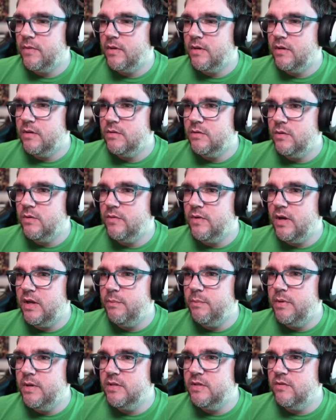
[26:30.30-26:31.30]
So I've got a
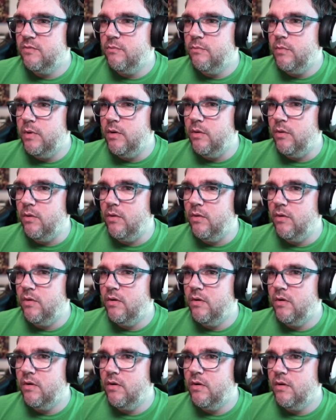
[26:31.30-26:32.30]
piece of mirror.
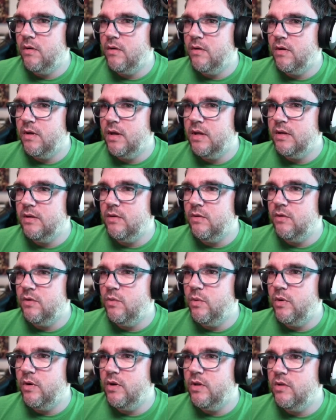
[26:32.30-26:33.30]
Don't know
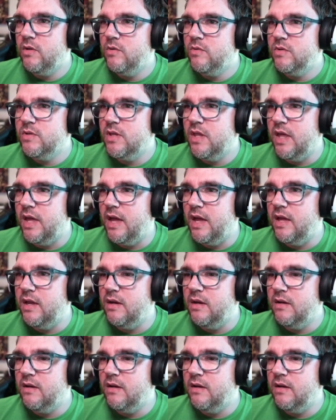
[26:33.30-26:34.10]
where to use that.